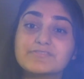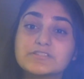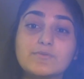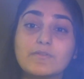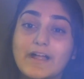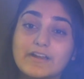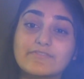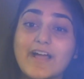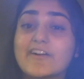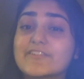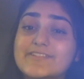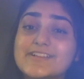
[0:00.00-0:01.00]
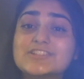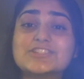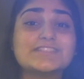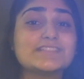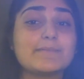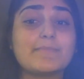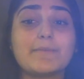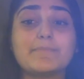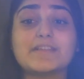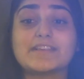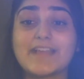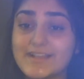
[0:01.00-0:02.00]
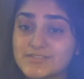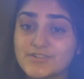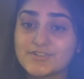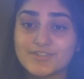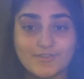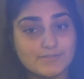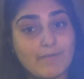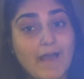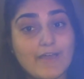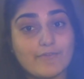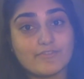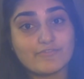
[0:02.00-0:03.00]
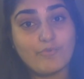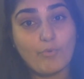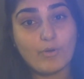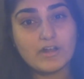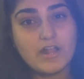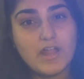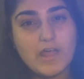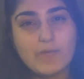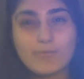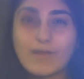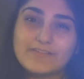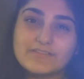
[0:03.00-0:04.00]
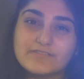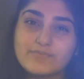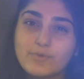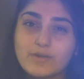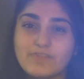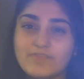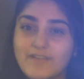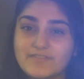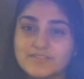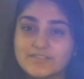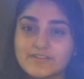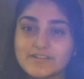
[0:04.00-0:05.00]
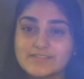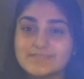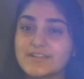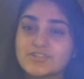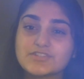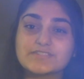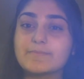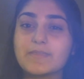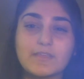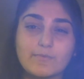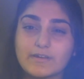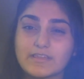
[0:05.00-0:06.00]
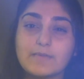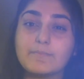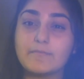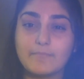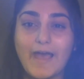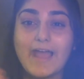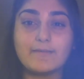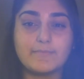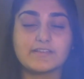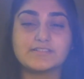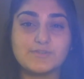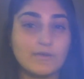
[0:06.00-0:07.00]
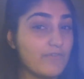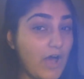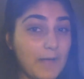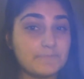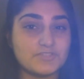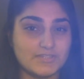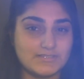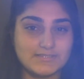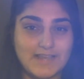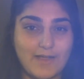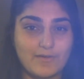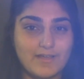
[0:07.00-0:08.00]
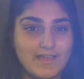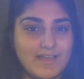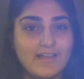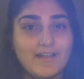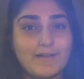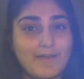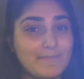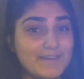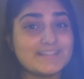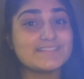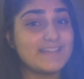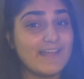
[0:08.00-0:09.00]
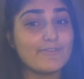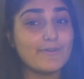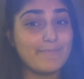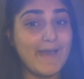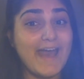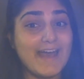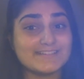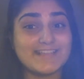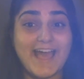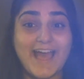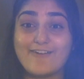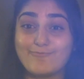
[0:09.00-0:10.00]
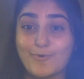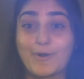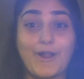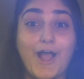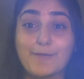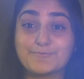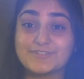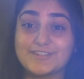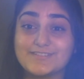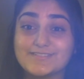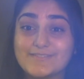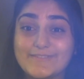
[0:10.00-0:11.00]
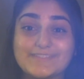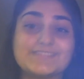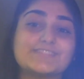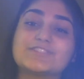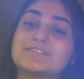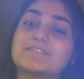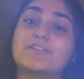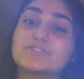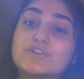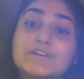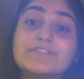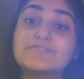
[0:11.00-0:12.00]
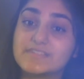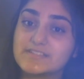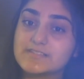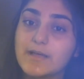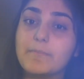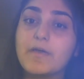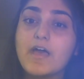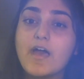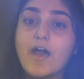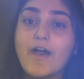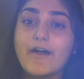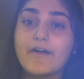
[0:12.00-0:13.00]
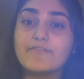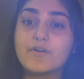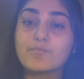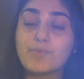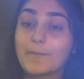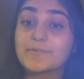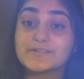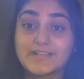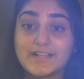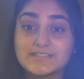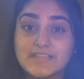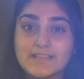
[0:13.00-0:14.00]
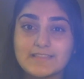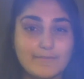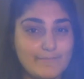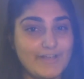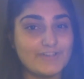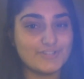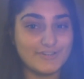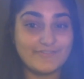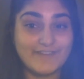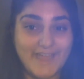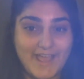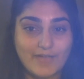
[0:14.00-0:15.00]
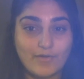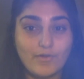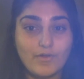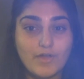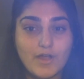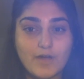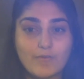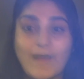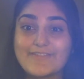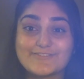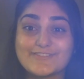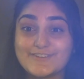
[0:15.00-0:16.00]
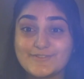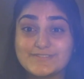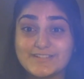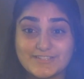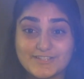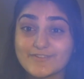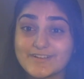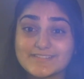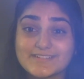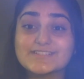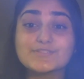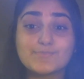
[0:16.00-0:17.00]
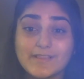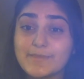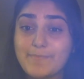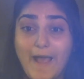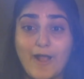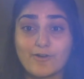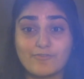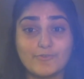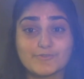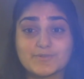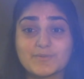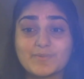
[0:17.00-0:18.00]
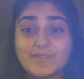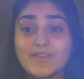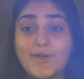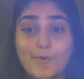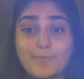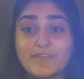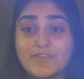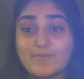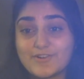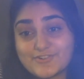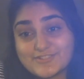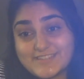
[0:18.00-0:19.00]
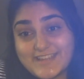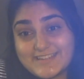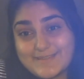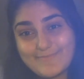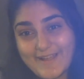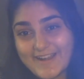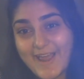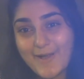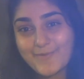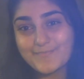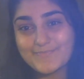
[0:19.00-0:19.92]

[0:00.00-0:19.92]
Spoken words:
to do a lot of calculations, it might be nicer to use pi over 4 rather than 45 degrees. And that's just something you want to keep in mind because you have options now. I mean, it's never bad to have more options. So this is just an alternative system of representing the measure of an angle rather than using degrees. And it's really powerful, so I really hope that you understand it by now.